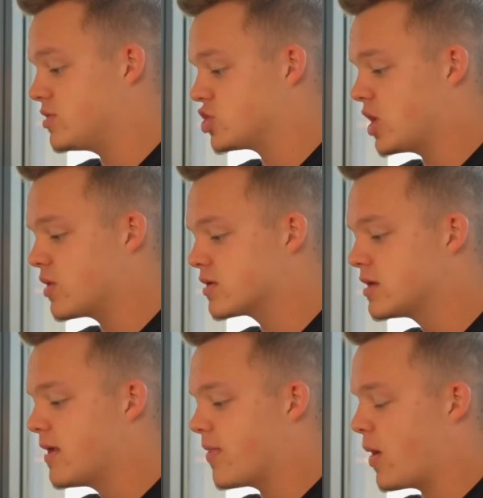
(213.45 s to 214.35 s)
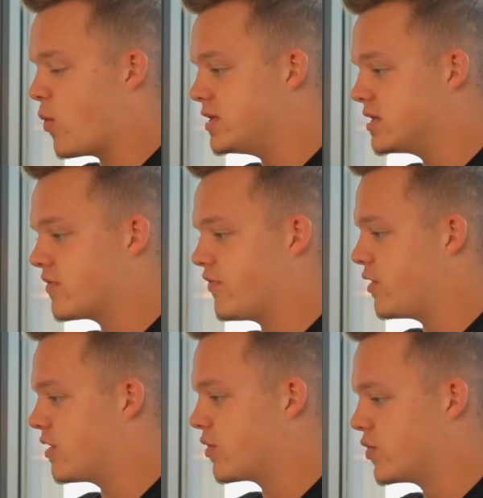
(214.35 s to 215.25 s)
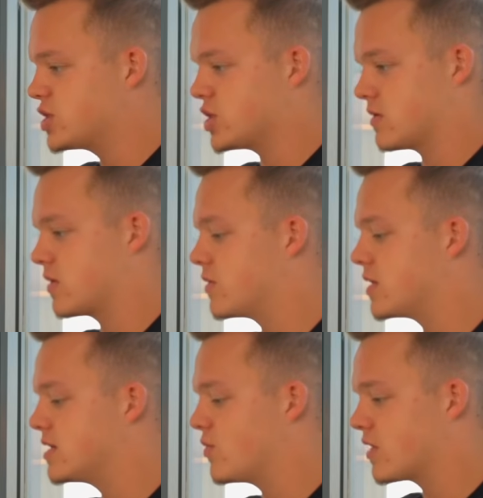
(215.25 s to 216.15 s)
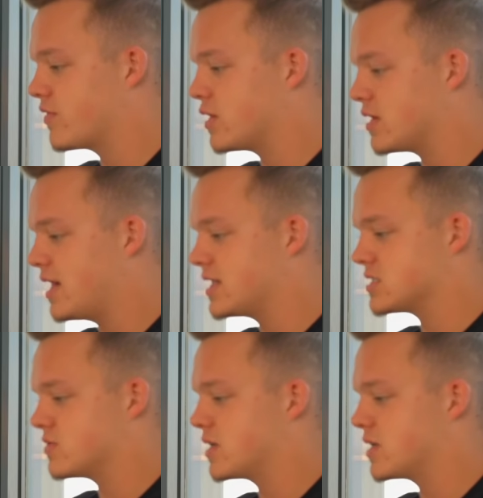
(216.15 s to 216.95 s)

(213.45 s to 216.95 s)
a shout out that we did for Richard, right, one of our clients.